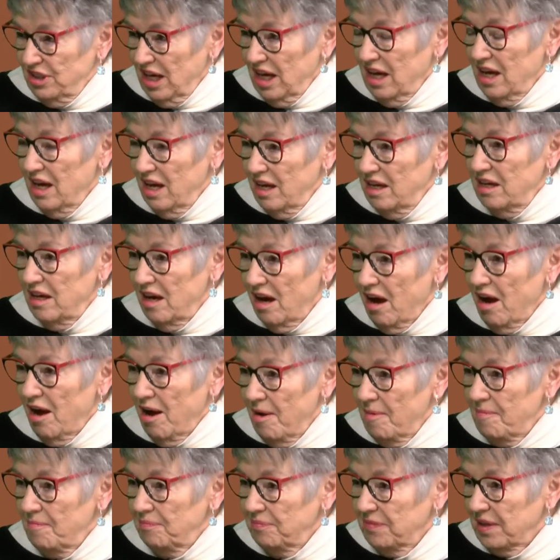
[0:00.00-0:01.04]
a
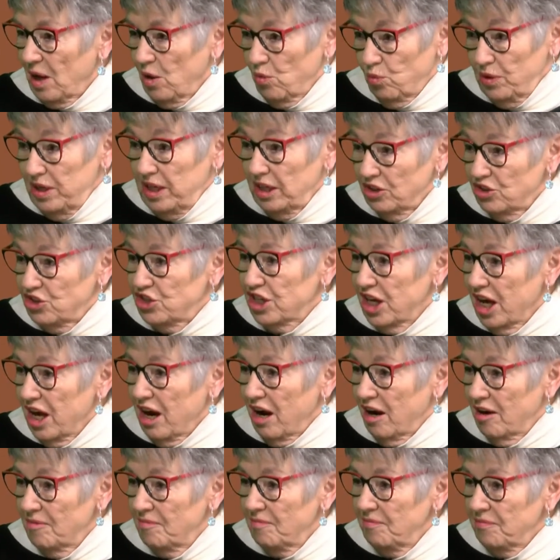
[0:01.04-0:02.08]

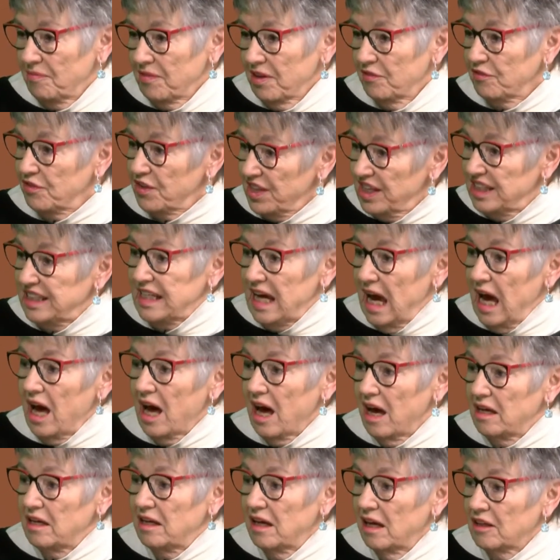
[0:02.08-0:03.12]
wheelchair for the
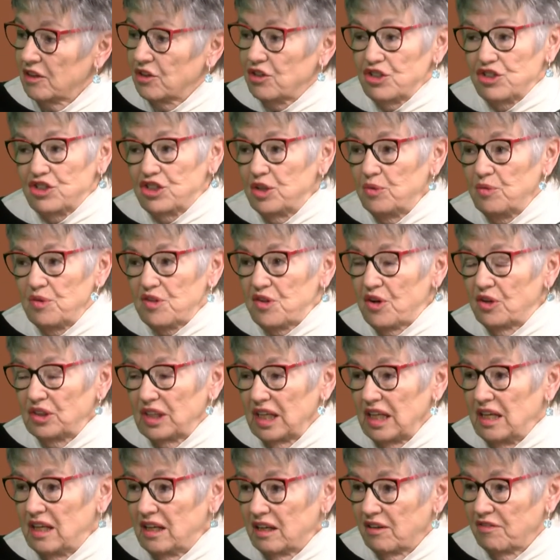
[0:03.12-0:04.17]
day, because she was only
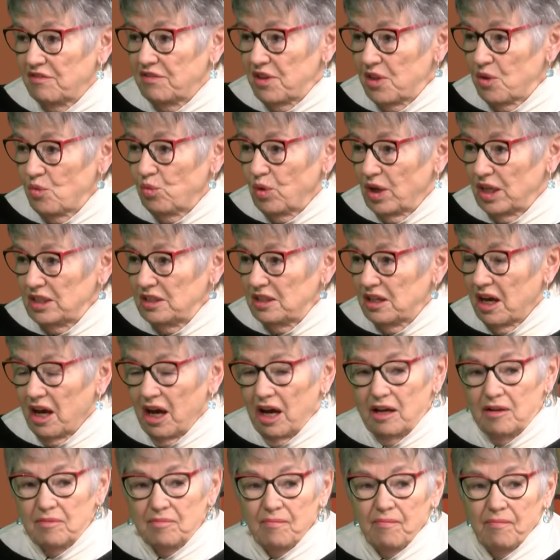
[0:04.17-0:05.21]
here for the one
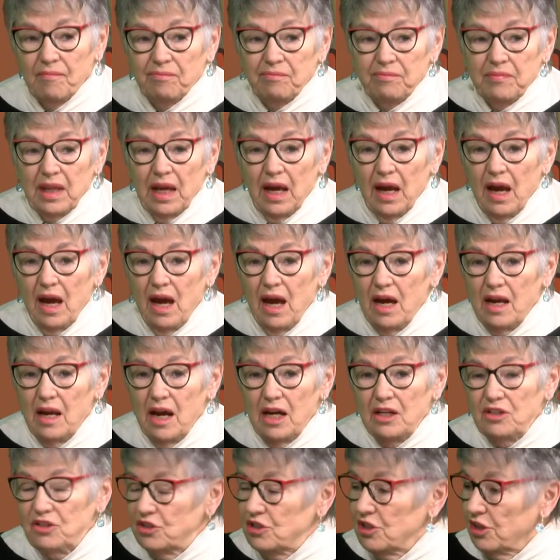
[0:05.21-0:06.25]
day. And I
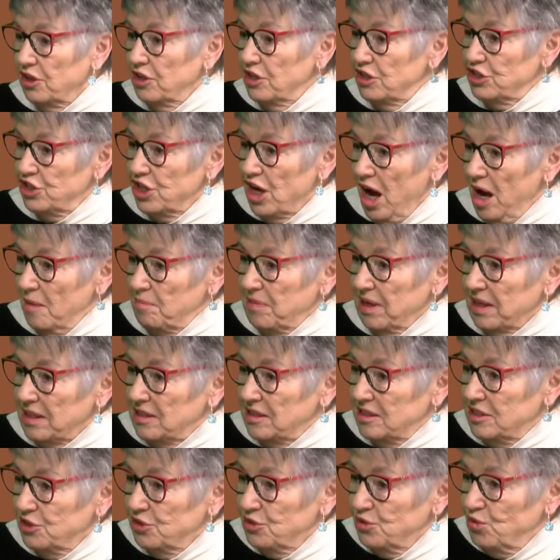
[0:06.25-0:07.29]
took her shopping
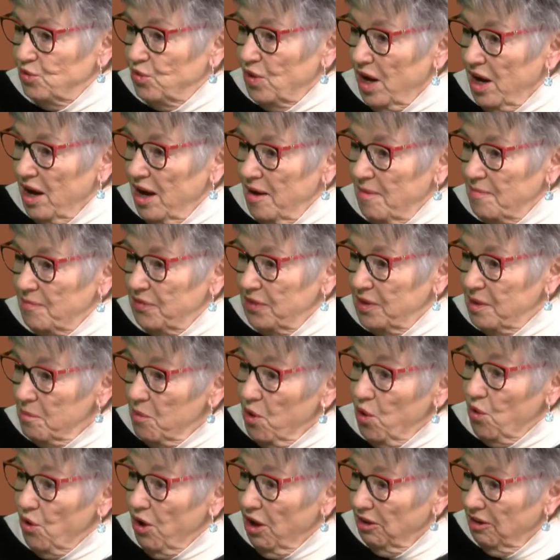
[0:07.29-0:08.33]
to the
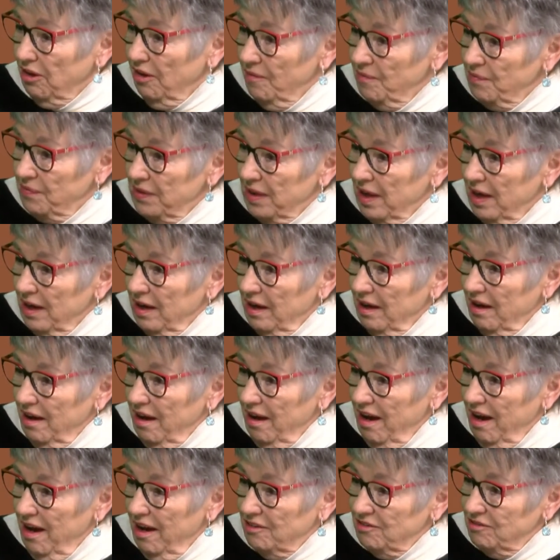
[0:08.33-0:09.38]
mall
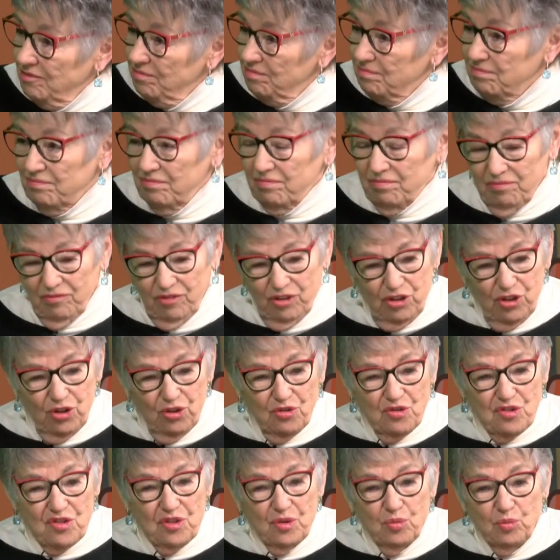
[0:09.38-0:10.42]
and
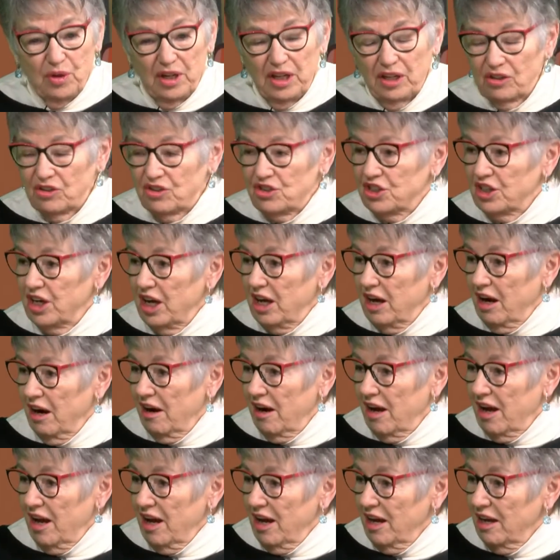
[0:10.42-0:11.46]
used the wheelchair,
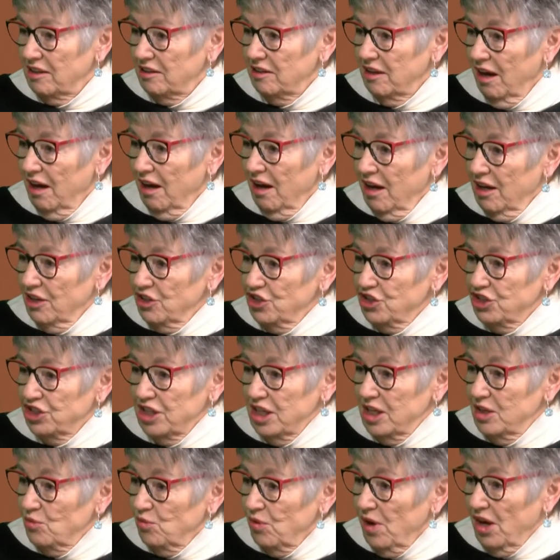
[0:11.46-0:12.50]
and
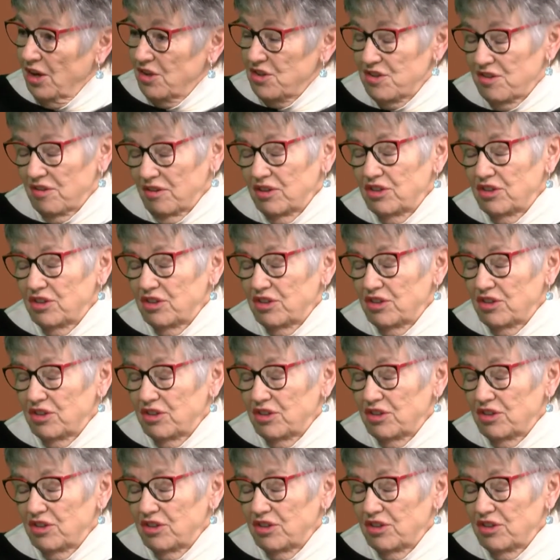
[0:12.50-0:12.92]
she was